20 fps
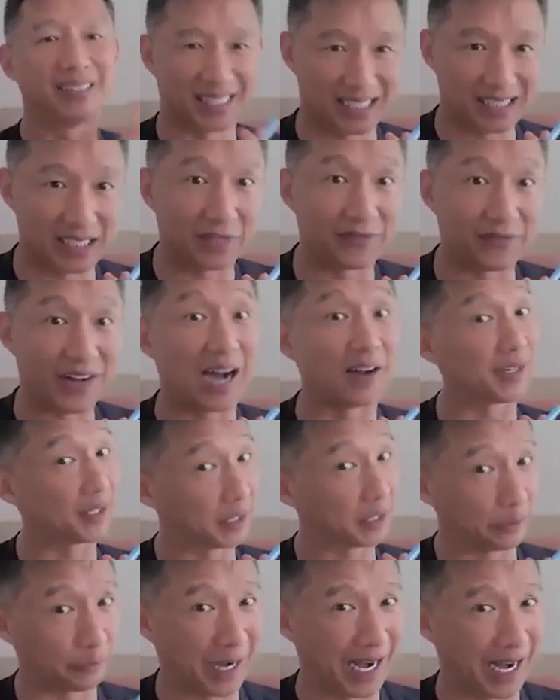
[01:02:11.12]
the stuff
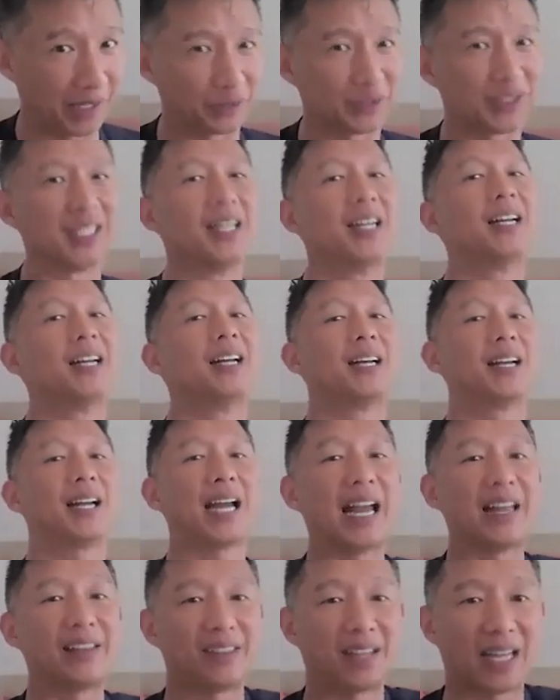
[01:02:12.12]
out of the ground.
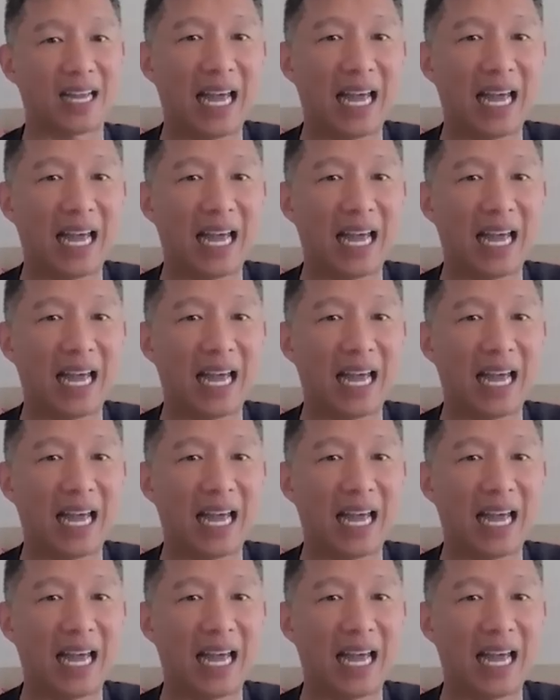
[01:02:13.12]
And